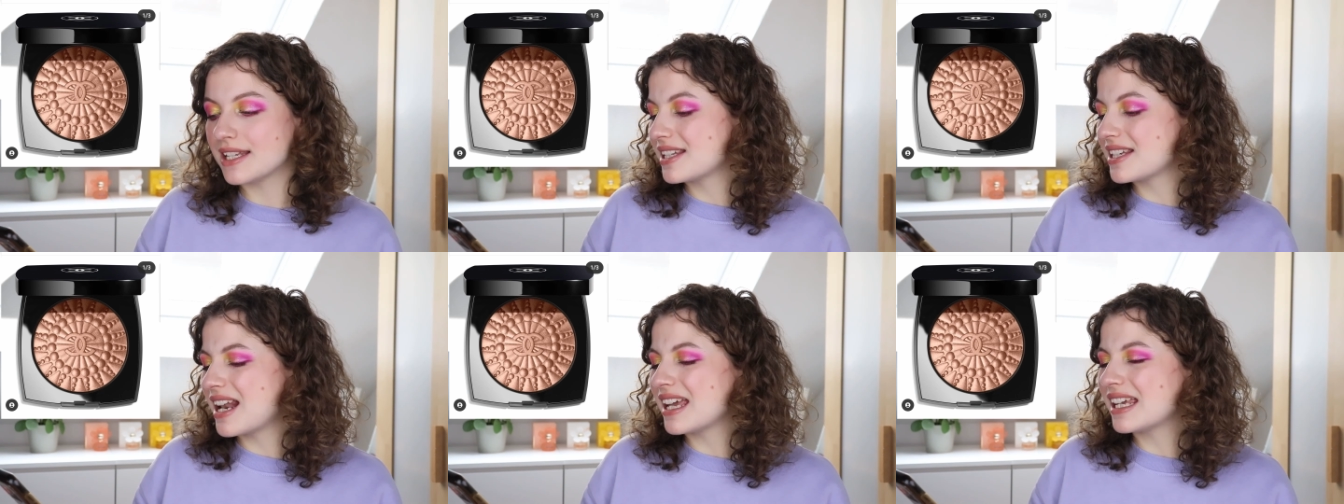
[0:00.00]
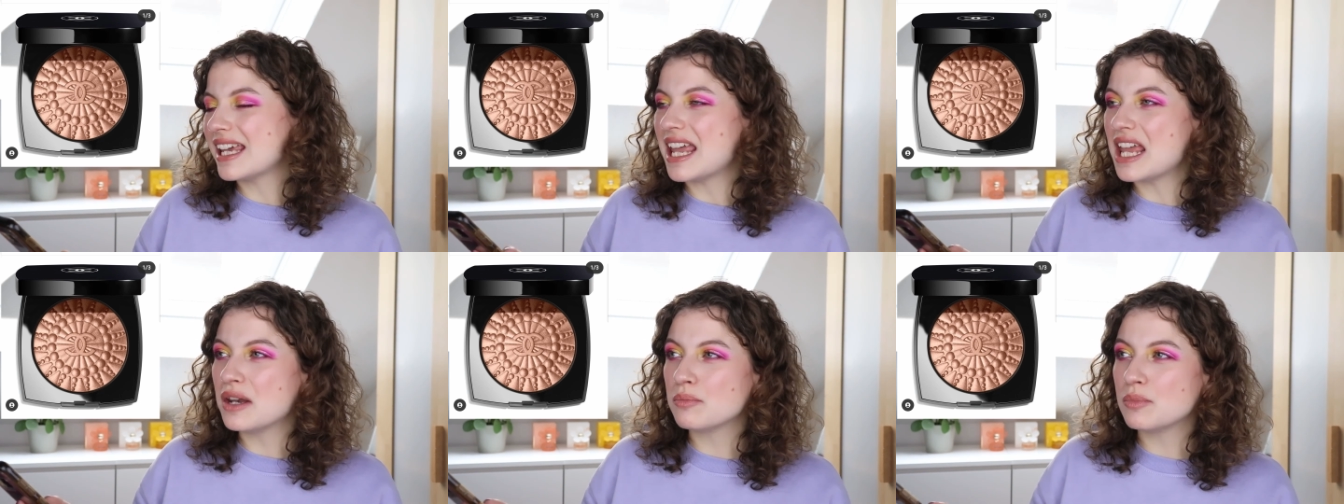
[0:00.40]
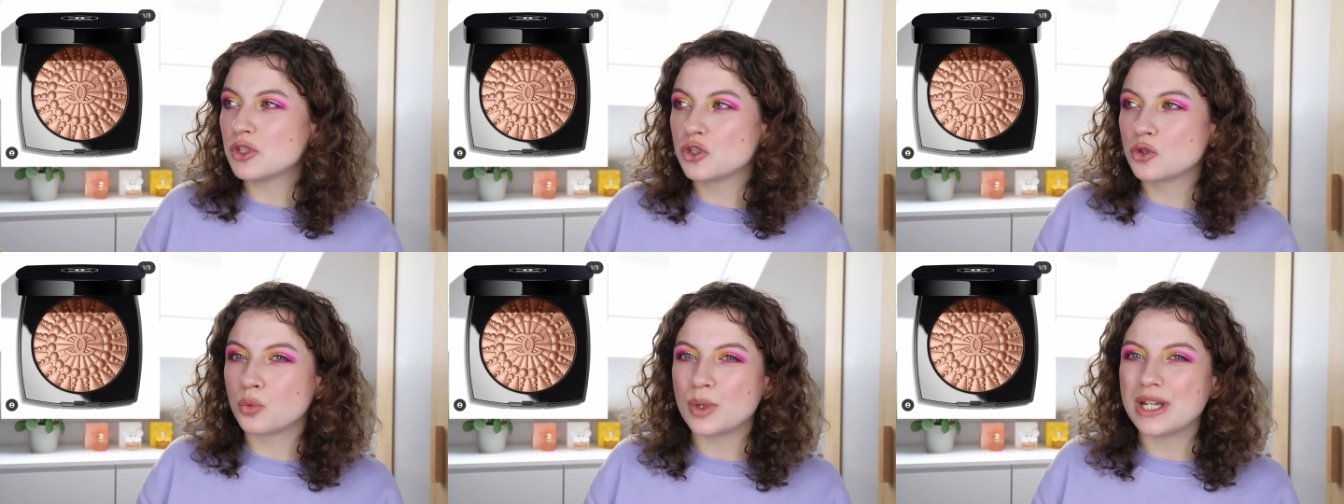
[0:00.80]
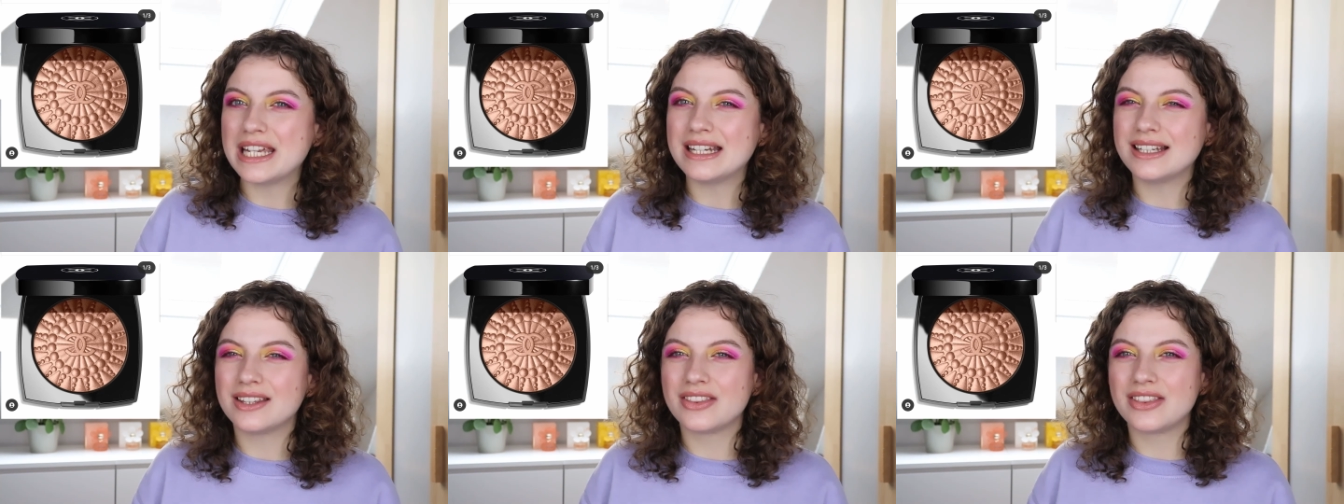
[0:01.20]
It's like in
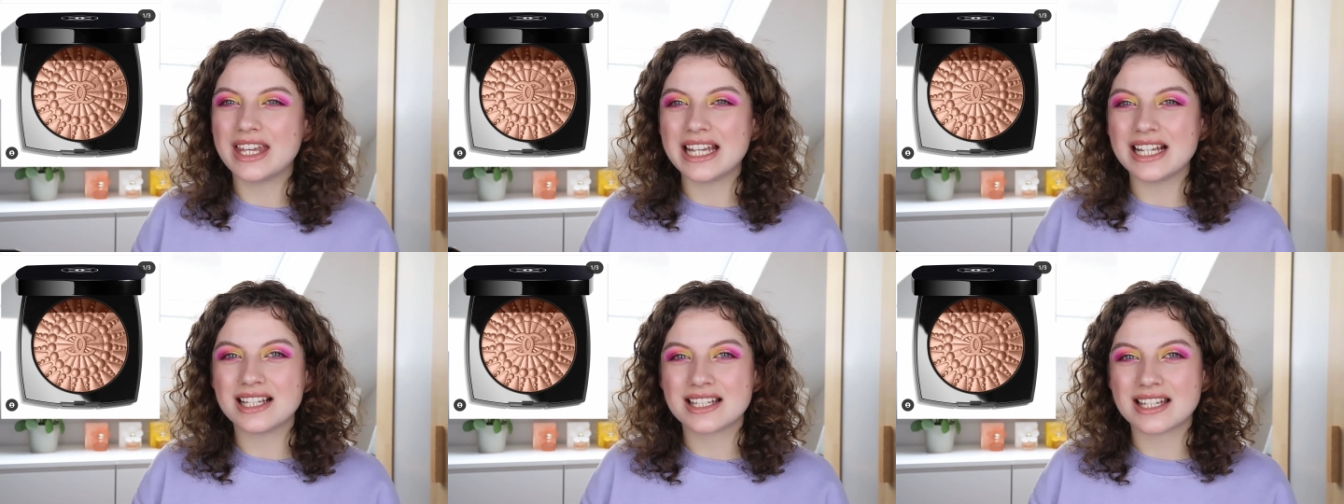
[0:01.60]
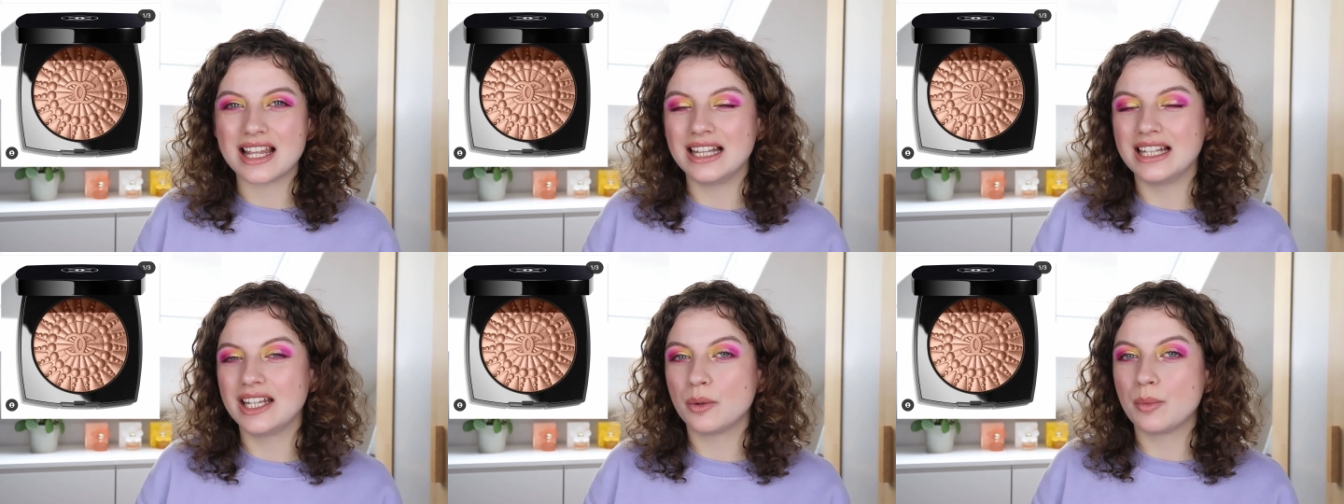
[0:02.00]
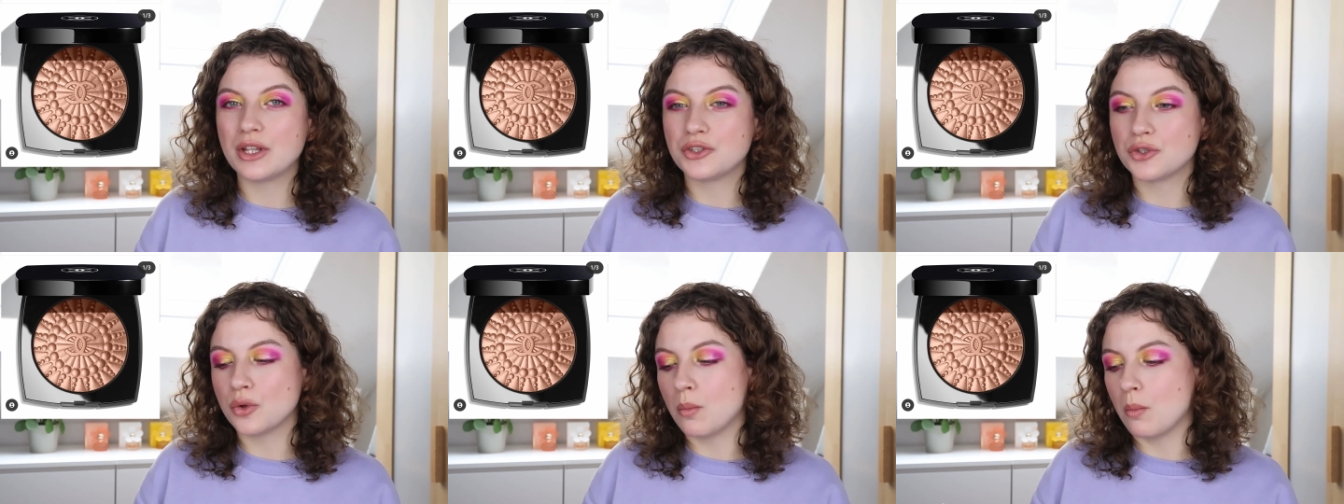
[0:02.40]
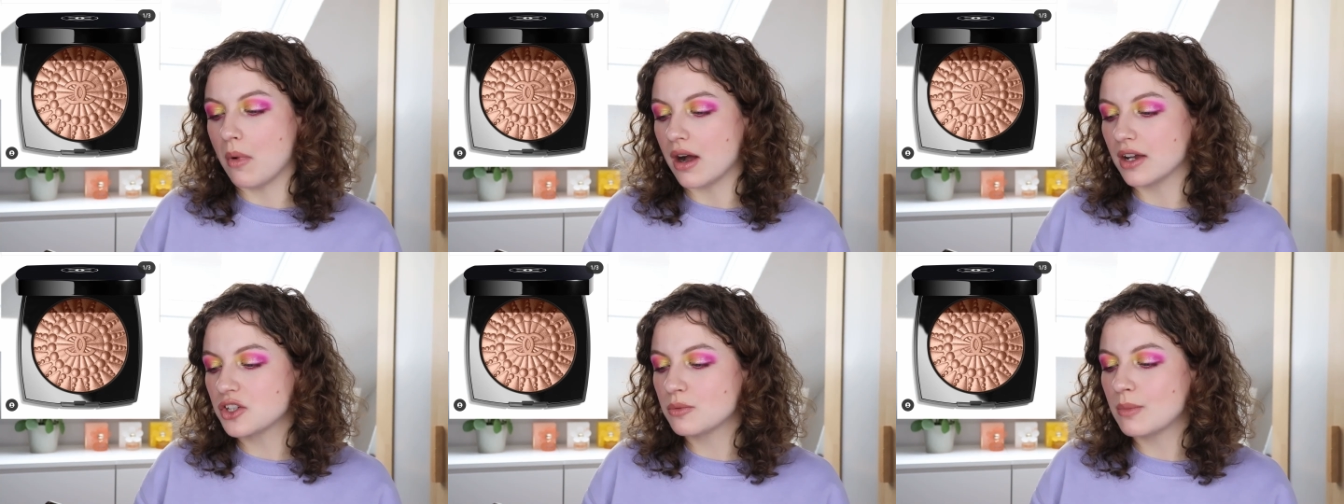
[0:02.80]
between things a little bit too
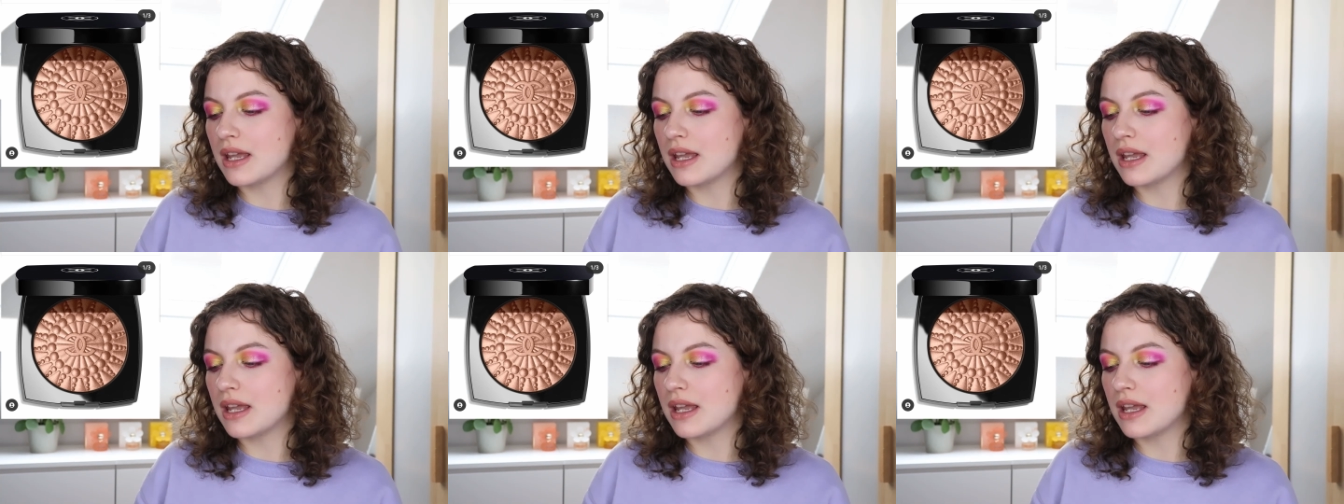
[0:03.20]
much.